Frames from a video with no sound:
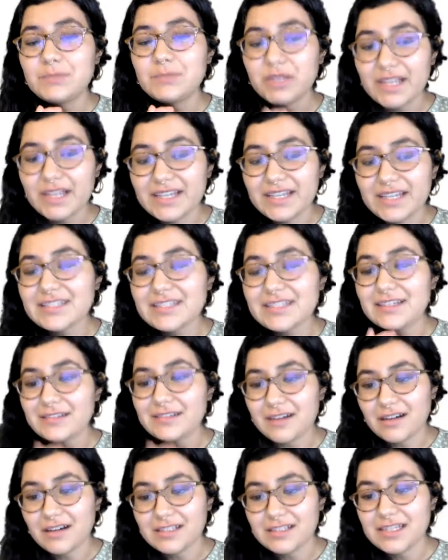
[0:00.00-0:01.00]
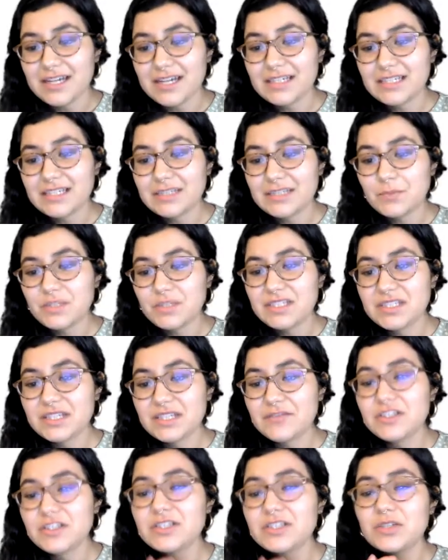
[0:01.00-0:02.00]
place and context
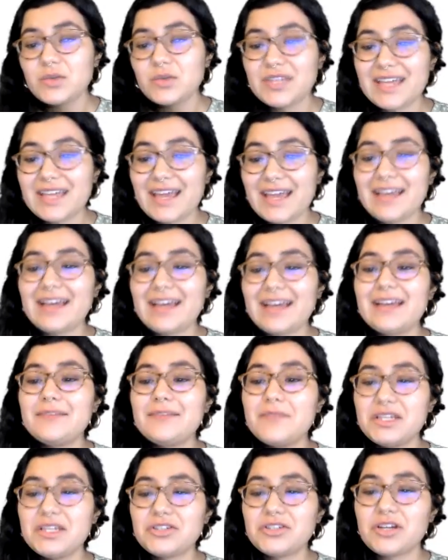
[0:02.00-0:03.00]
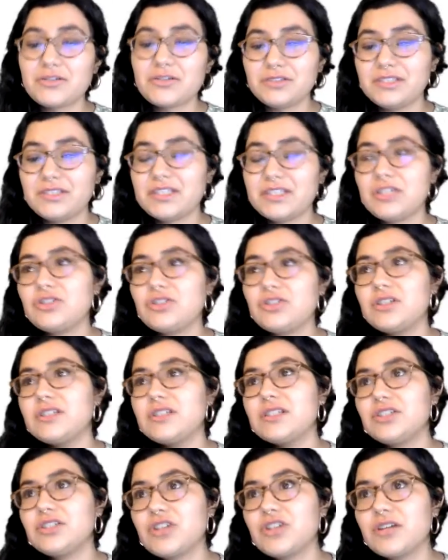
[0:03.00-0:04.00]
specific, so we can't make
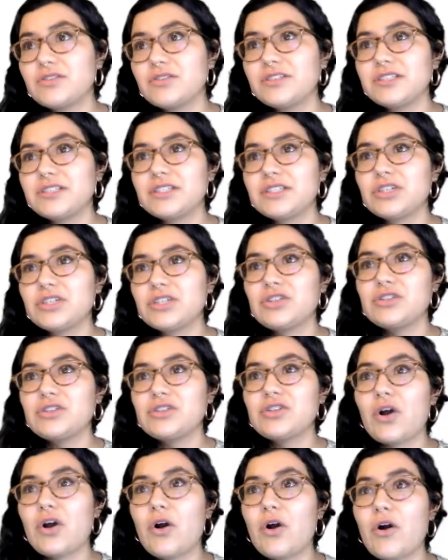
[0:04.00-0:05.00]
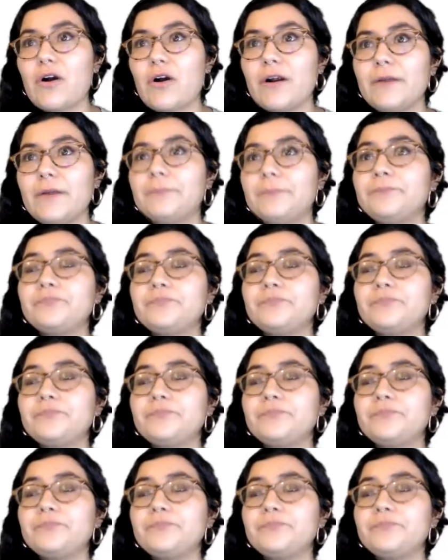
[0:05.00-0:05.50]
generalizations. And generalizations are